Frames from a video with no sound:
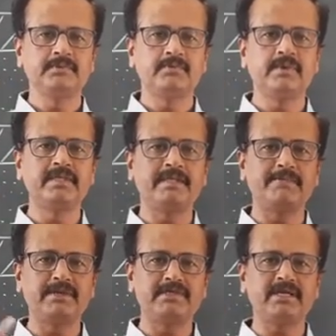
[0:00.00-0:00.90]
When the
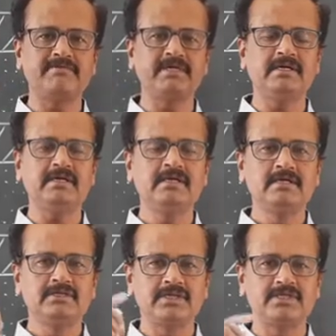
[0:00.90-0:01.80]
temperature of the
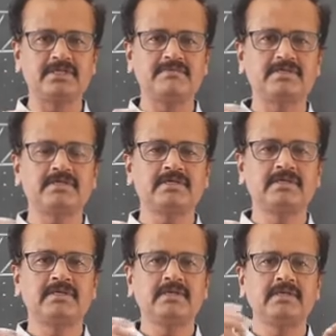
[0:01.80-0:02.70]
systems
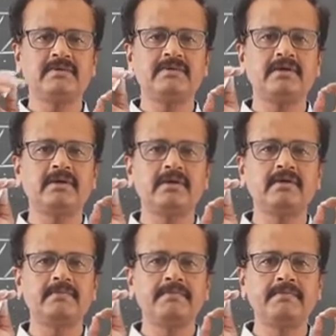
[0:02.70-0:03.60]

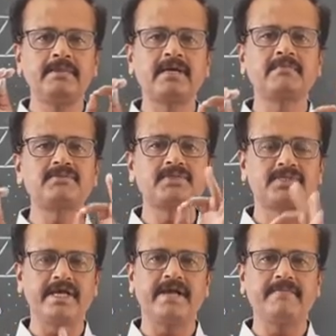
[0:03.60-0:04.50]
becomes
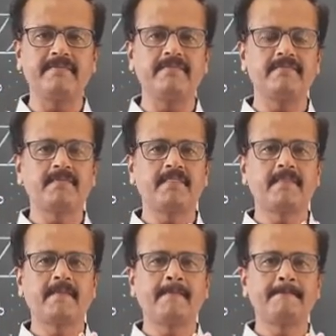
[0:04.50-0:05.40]
same,
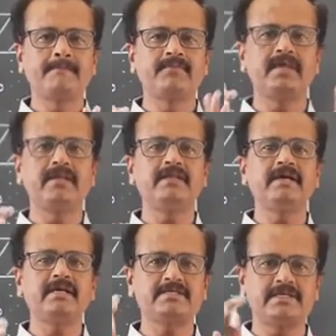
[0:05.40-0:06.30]
then they
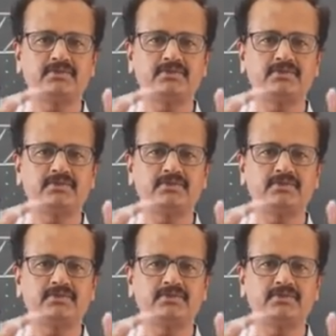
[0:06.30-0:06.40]
are said